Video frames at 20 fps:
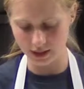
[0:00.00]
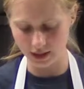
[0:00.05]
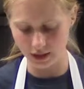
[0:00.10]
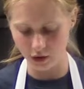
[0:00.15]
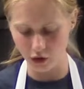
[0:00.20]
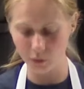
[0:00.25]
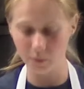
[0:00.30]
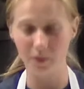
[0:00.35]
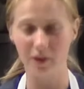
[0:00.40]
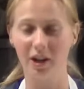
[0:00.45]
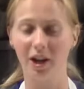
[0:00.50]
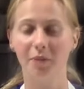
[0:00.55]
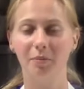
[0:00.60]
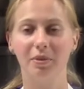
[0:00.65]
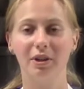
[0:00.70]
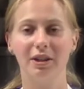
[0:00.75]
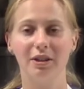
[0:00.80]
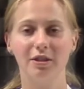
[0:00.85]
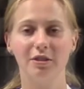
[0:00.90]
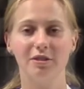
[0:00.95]
to open
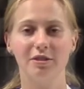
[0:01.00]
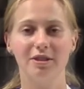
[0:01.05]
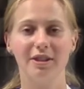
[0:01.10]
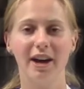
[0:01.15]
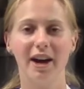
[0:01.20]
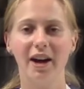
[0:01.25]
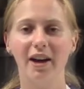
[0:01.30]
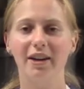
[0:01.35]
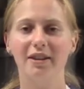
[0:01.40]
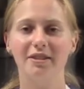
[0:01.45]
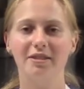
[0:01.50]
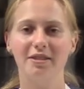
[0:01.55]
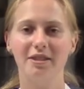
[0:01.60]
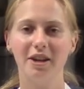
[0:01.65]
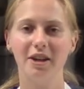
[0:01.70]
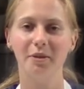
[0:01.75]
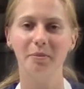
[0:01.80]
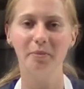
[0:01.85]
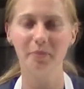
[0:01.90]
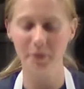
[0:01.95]
up and use that as
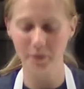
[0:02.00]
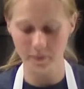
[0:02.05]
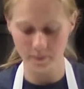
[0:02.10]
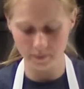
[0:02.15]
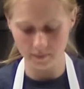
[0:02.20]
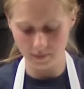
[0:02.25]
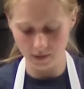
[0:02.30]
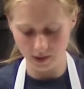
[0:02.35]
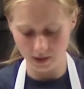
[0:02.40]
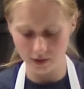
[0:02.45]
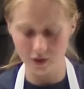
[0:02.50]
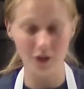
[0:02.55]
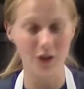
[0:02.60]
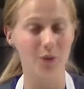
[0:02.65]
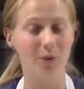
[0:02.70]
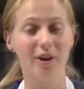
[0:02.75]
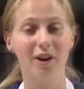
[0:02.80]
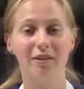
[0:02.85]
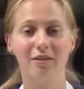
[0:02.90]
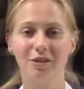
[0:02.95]
dip.
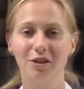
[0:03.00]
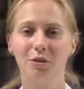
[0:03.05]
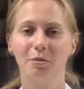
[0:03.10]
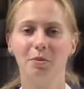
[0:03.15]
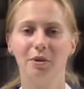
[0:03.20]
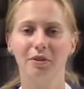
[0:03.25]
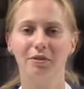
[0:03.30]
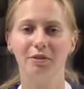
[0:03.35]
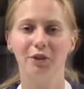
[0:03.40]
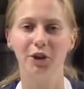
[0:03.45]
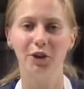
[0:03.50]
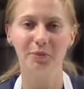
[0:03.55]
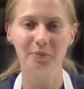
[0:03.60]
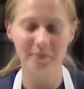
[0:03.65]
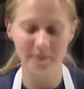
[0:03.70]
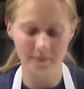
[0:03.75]
So whatever you prefer.